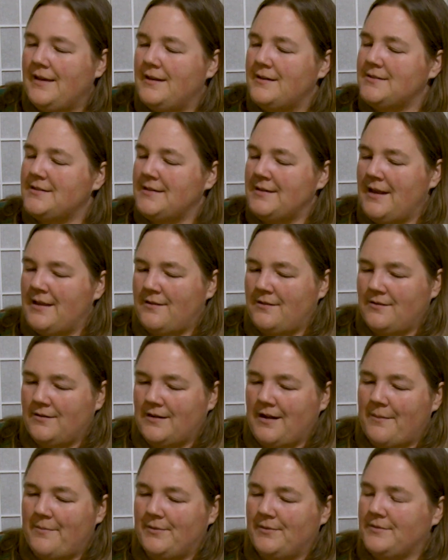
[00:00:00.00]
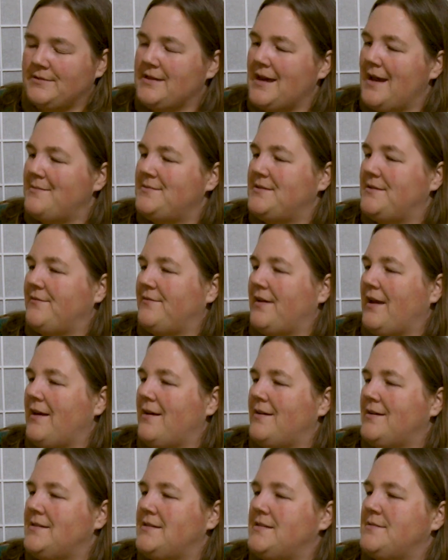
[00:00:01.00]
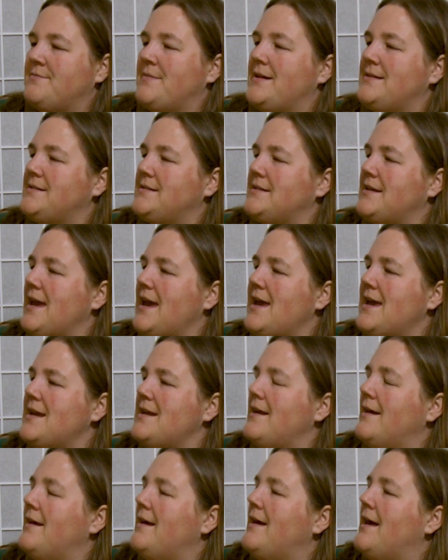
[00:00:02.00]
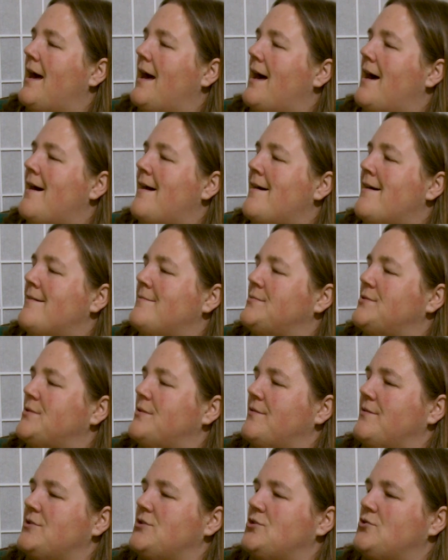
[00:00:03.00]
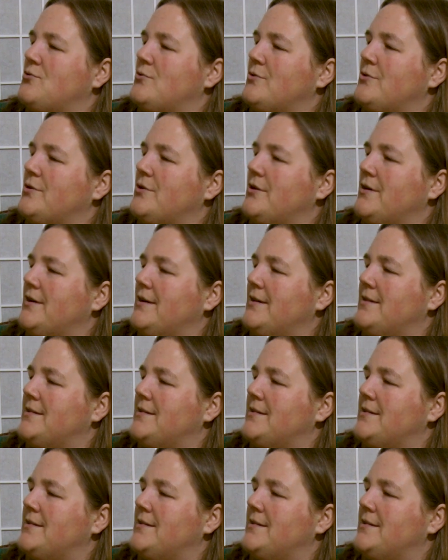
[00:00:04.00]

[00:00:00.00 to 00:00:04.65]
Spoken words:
Here's another couple of types of carrots. Muscade, sort of a shorter